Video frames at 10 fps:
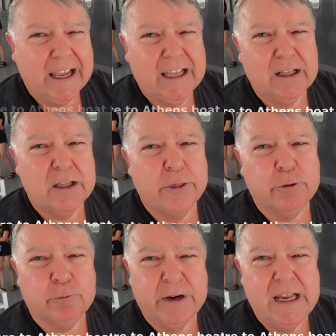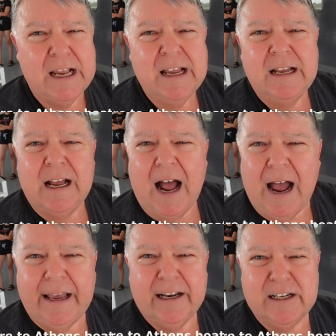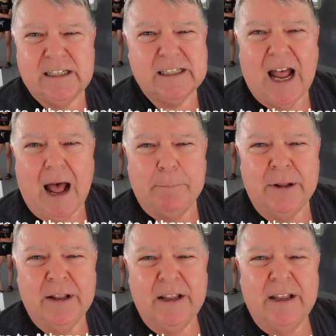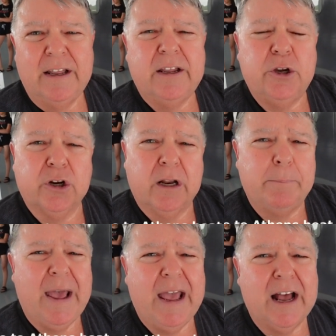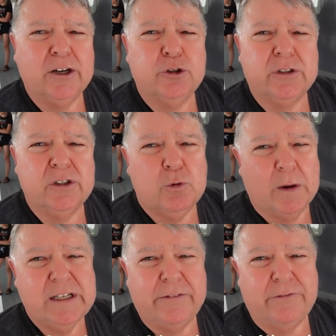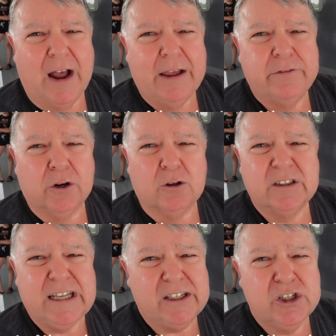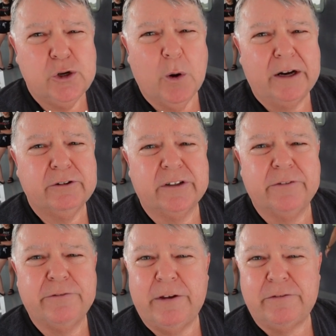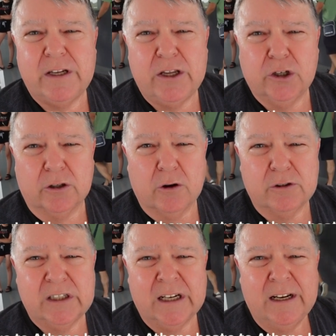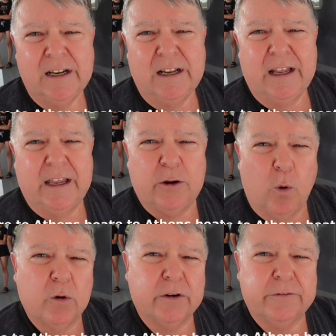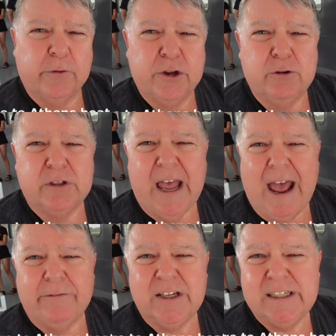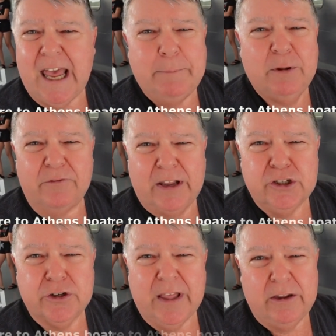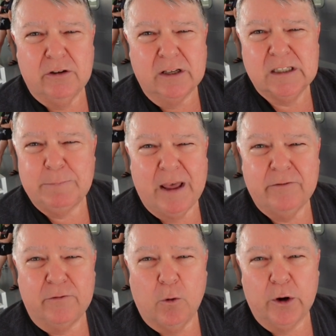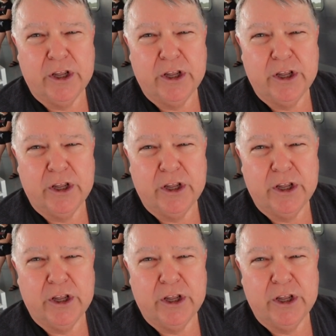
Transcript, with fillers: taking the three island stop, you're going to pay 125 euros, that's 250 euros, in order for you to have the same adventure that you can spend 40